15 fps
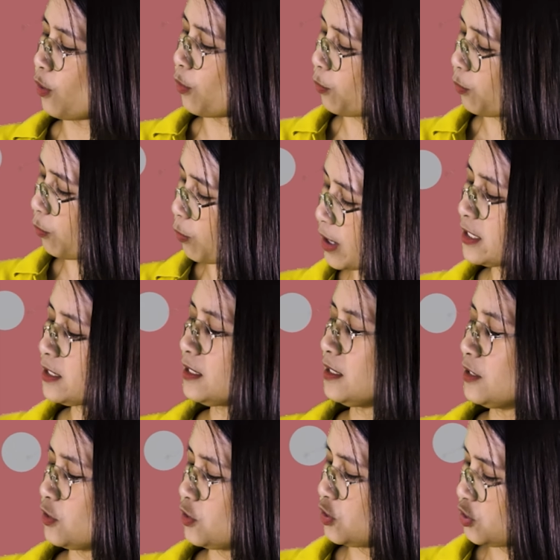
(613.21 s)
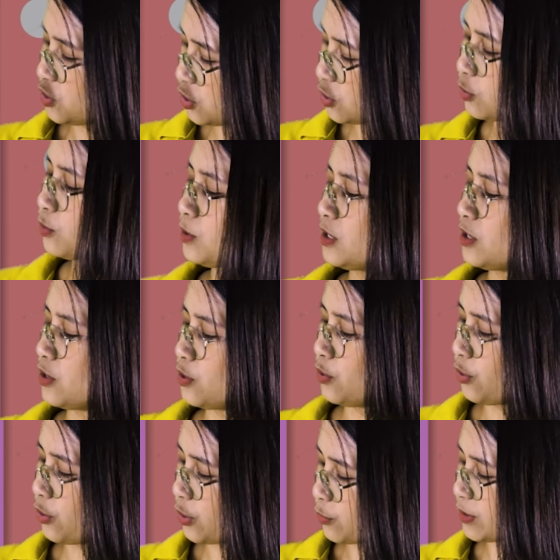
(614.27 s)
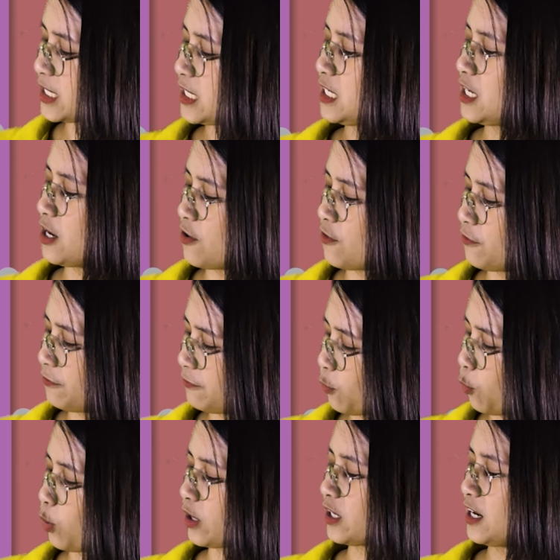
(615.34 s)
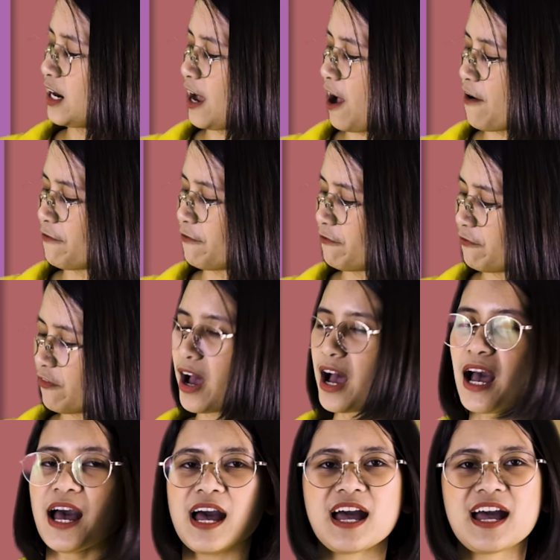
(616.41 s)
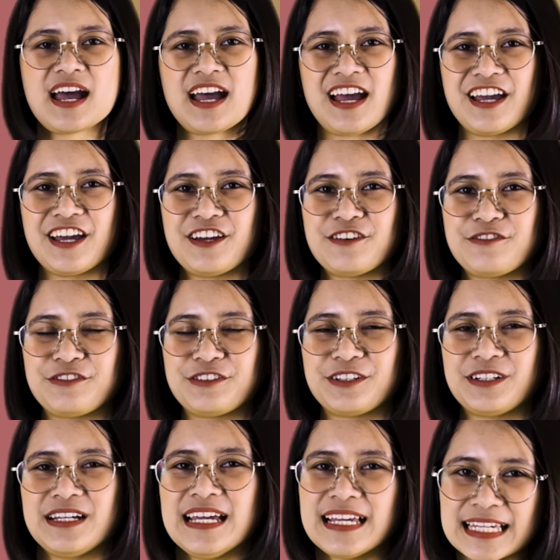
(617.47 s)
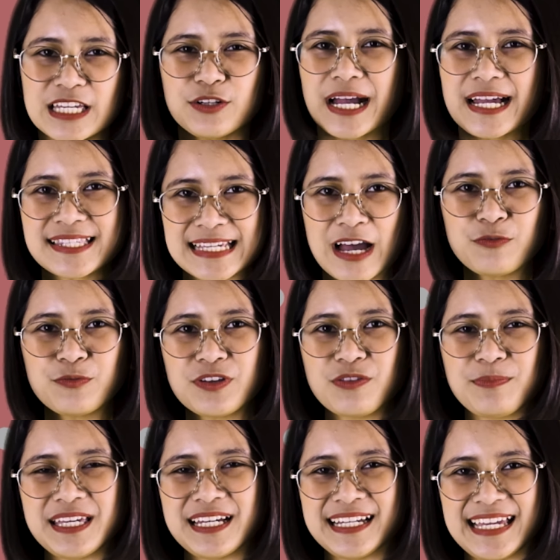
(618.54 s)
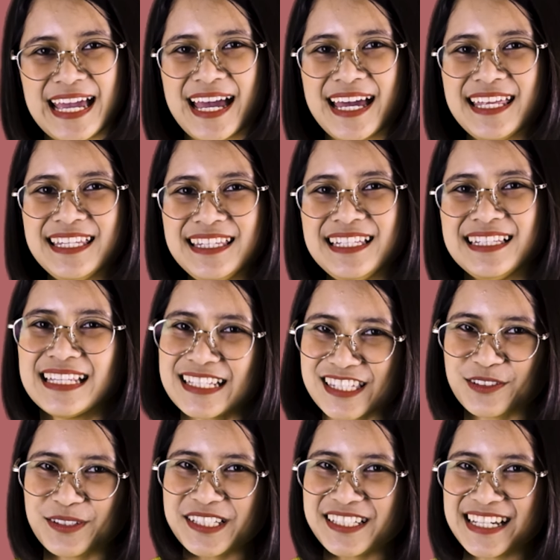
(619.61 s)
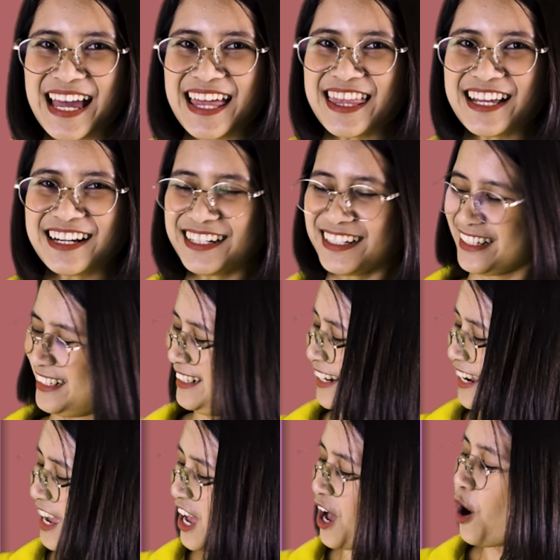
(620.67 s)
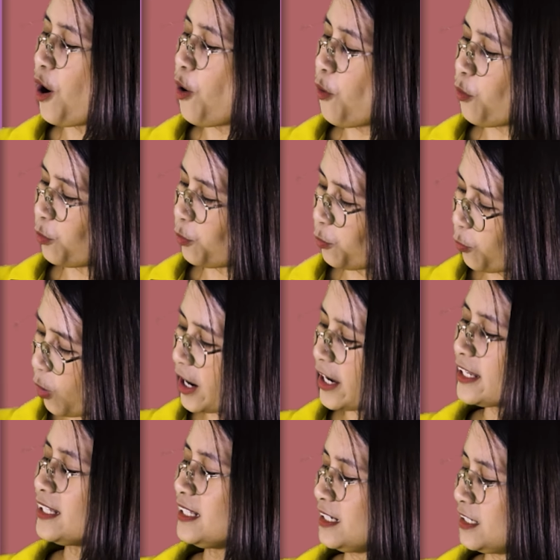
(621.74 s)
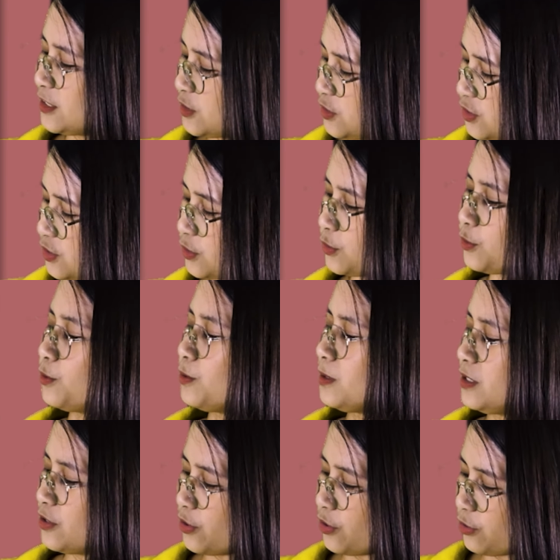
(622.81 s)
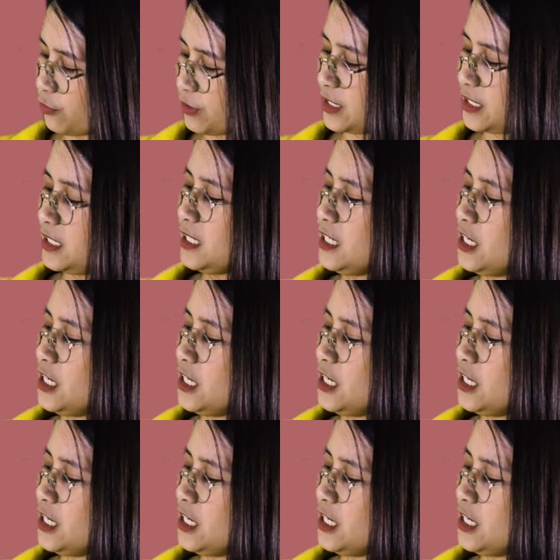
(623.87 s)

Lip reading: 1, 2, 3, 4, 5. Can you guys count with me again? Let's do it together. 1, 2, 3,